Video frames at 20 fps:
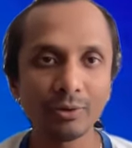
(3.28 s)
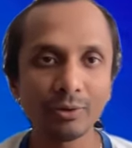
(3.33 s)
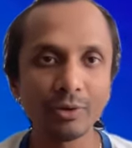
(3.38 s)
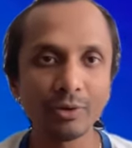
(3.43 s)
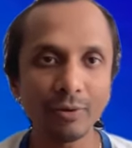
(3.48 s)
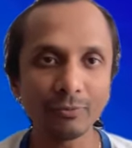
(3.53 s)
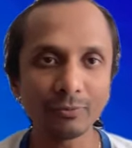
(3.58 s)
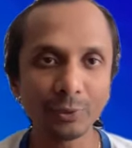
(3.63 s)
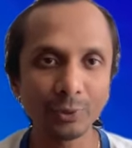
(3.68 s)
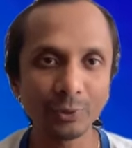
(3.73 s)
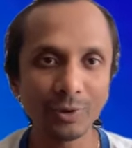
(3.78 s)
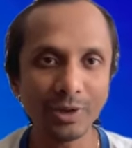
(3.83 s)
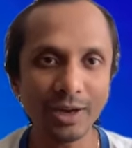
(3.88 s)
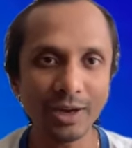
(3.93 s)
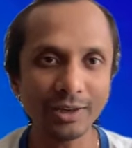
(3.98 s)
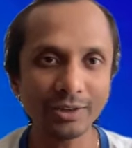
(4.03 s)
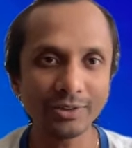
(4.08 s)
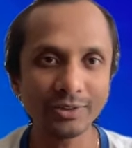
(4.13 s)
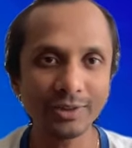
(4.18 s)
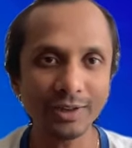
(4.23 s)
Good afternoon,
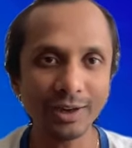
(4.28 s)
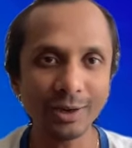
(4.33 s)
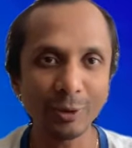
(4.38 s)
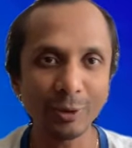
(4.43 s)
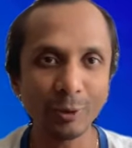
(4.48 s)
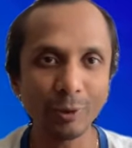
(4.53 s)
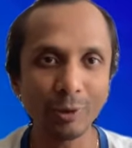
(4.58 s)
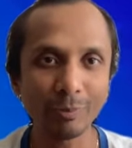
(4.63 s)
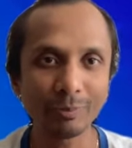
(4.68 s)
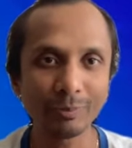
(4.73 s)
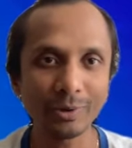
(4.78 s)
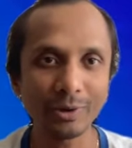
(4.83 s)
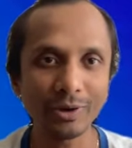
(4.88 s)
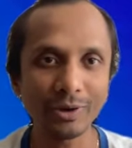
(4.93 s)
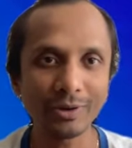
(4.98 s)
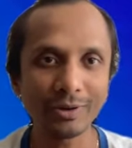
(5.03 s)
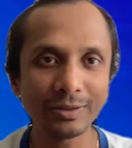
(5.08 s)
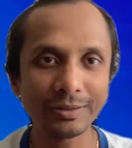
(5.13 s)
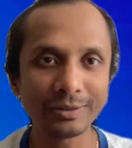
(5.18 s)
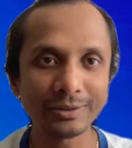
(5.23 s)
guys. I hope
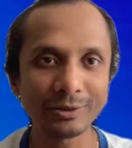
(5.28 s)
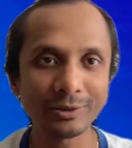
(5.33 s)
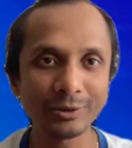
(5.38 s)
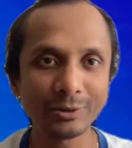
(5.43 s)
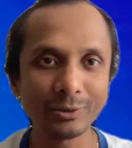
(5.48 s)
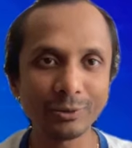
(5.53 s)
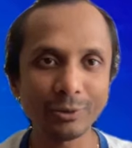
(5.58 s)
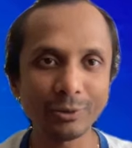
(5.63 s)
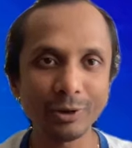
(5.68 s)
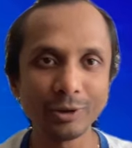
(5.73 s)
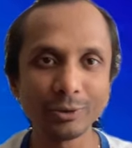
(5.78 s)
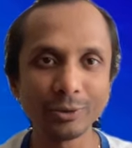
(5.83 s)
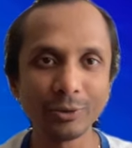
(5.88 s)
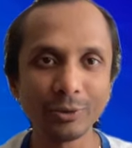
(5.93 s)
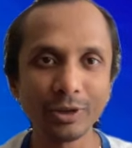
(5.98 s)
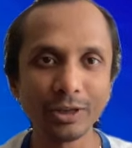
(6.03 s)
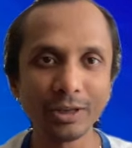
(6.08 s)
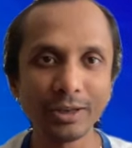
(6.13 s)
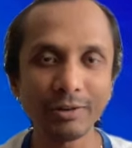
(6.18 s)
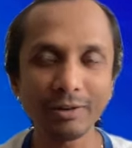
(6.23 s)
you're all
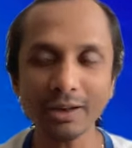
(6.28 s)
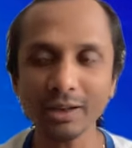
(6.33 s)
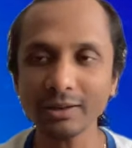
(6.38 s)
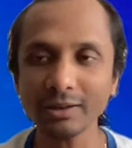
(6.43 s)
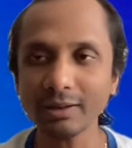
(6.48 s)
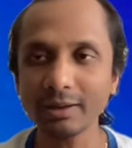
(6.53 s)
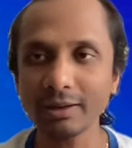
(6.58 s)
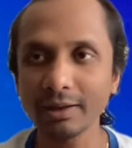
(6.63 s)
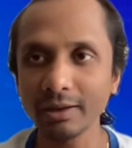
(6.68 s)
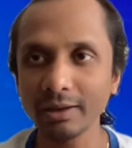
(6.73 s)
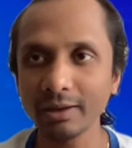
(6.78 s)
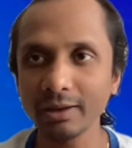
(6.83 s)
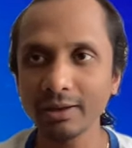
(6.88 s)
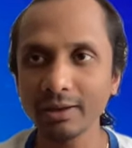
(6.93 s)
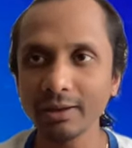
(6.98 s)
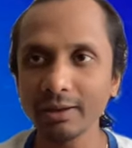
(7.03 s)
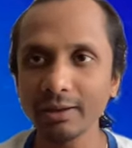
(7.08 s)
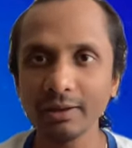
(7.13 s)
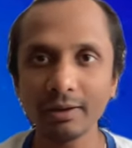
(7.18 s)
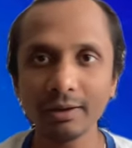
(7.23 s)
doing great.
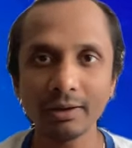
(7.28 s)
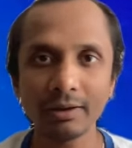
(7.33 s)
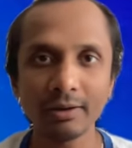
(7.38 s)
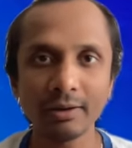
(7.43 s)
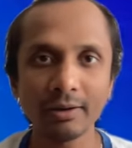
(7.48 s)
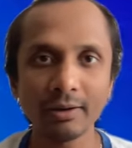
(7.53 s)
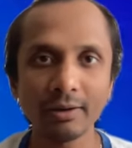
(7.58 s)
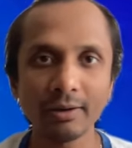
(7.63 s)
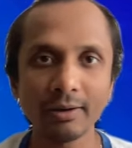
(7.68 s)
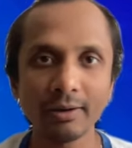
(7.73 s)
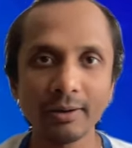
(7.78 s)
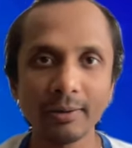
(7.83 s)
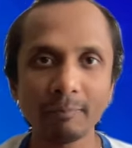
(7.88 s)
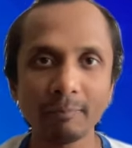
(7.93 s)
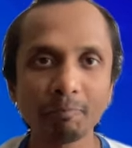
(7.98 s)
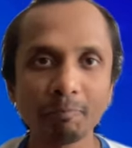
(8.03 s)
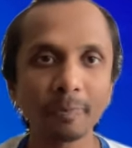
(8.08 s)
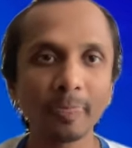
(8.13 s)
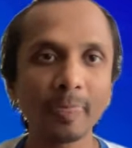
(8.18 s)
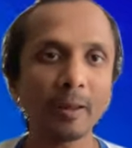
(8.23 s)

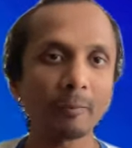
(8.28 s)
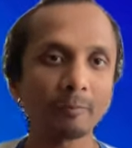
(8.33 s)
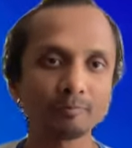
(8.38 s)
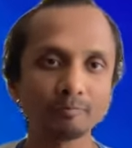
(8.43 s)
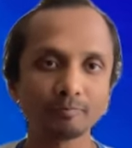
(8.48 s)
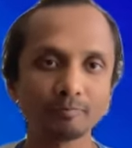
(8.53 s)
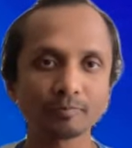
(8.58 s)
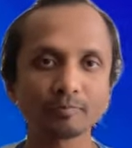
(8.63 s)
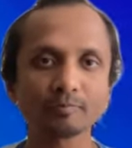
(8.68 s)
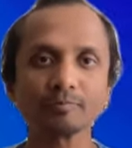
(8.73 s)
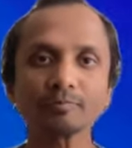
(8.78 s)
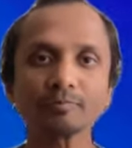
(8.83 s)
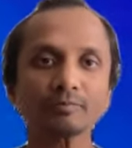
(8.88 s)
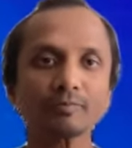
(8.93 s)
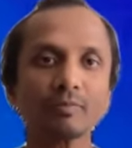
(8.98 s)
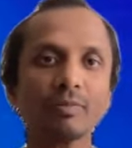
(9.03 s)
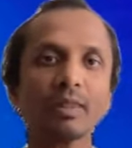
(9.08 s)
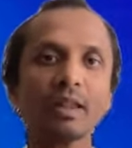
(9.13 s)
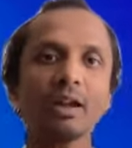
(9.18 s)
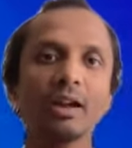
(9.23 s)
Um,
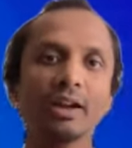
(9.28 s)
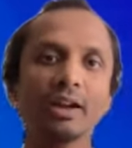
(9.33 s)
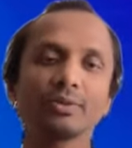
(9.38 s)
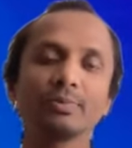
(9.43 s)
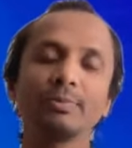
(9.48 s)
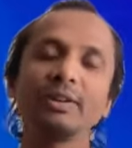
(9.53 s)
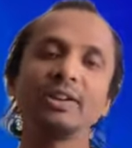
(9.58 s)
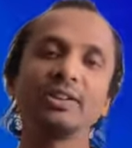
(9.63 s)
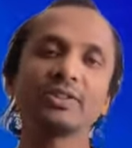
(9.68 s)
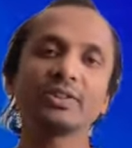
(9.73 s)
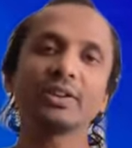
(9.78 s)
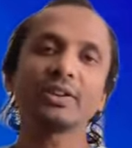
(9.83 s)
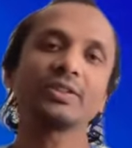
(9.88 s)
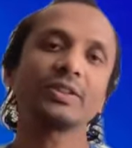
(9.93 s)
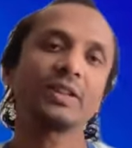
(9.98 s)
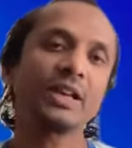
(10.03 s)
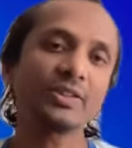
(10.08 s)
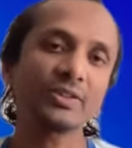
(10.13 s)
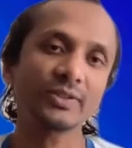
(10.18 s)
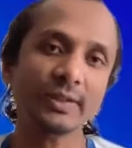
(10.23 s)
as we
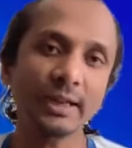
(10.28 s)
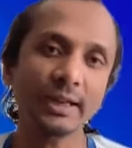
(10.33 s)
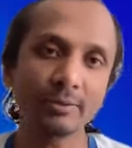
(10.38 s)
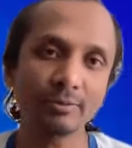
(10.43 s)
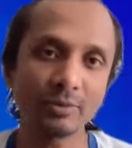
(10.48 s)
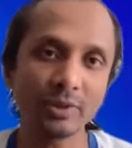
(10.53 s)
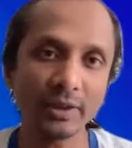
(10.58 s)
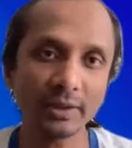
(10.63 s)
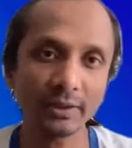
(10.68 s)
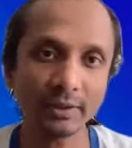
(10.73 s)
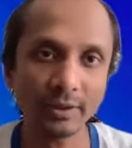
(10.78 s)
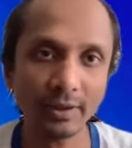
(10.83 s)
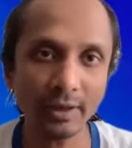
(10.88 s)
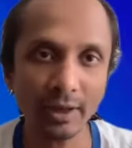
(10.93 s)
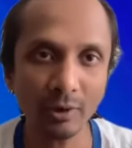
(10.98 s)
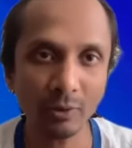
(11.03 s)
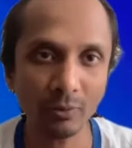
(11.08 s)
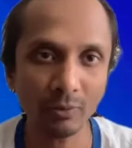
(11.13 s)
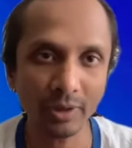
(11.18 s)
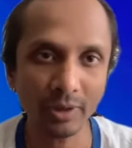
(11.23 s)
discussed last time, that
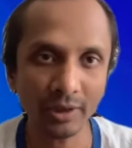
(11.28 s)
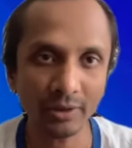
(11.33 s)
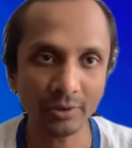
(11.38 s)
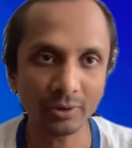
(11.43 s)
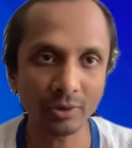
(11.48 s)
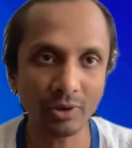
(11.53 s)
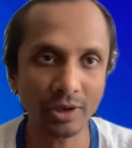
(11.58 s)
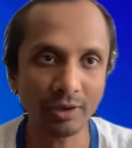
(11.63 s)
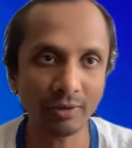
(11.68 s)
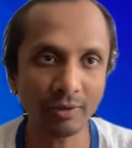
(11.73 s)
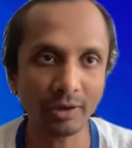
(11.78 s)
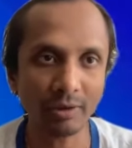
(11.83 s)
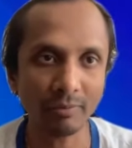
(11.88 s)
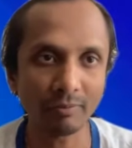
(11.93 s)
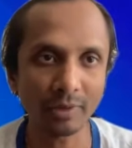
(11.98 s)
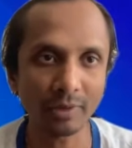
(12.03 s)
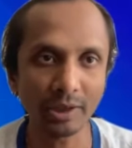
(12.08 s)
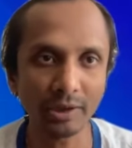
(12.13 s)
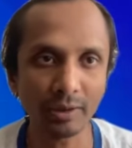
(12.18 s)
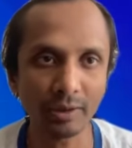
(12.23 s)
now we are doing
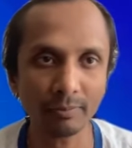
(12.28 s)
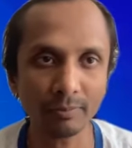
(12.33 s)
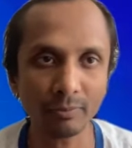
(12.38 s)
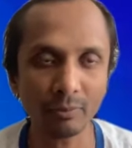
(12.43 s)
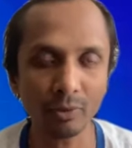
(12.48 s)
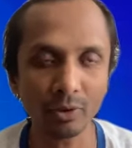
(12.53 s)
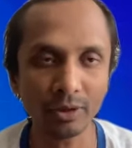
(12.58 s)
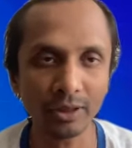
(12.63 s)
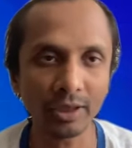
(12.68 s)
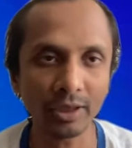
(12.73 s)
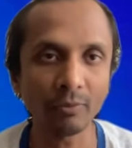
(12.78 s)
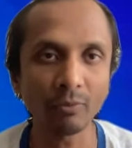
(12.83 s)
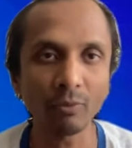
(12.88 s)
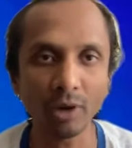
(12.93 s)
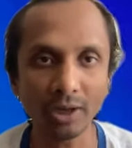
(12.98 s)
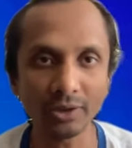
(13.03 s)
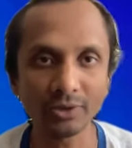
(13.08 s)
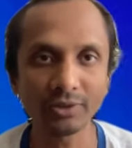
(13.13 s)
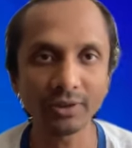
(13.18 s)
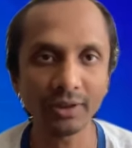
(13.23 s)
meetup only
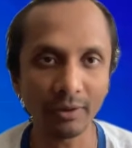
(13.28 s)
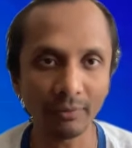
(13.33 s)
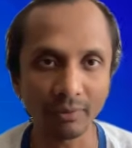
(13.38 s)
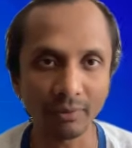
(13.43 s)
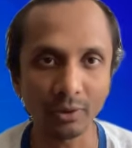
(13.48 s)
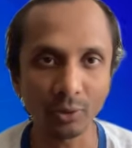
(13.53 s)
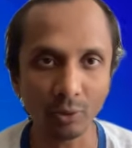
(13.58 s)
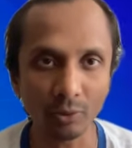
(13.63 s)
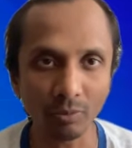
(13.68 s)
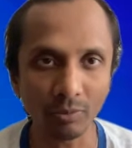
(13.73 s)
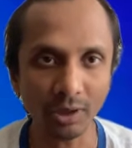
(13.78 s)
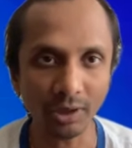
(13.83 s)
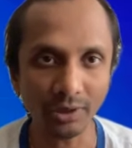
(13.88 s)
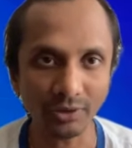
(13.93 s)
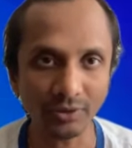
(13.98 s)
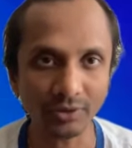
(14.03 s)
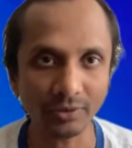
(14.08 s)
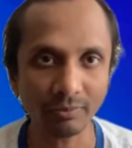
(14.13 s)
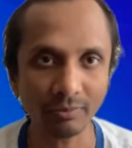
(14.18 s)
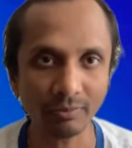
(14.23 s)
once in every 2
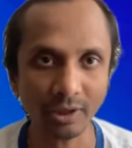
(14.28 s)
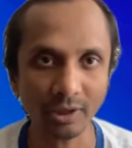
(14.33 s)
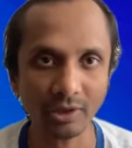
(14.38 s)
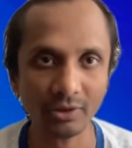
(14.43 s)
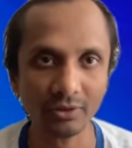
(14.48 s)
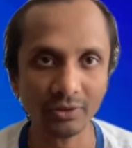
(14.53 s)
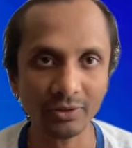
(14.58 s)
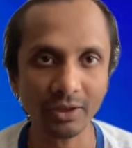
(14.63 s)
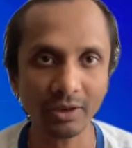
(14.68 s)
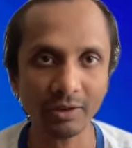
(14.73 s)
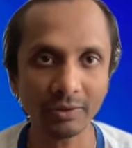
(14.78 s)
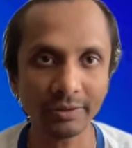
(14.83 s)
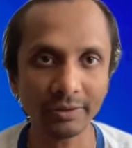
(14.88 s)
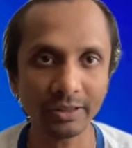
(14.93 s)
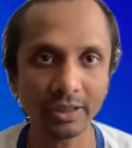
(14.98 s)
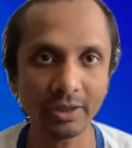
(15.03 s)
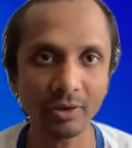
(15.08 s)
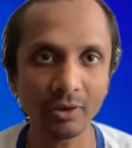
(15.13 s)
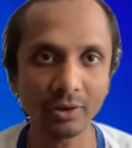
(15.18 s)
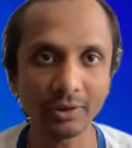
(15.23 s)
months because
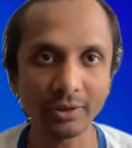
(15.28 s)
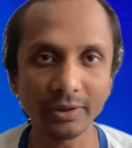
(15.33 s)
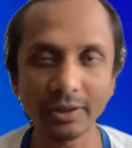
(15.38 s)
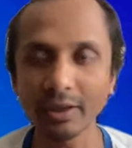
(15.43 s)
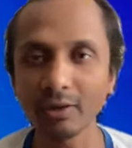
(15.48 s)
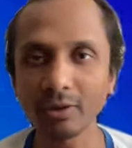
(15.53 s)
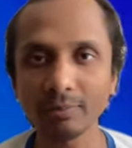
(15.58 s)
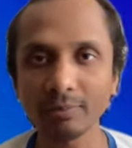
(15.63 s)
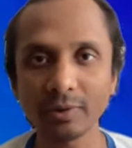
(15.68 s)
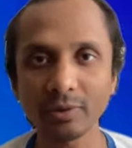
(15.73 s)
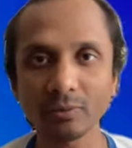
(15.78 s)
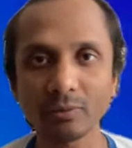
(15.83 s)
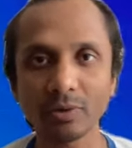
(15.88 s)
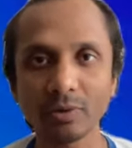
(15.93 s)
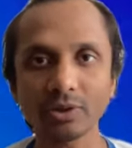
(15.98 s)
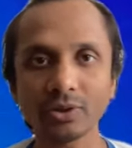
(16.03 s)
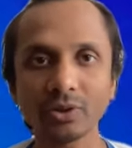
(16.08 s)
currently all the development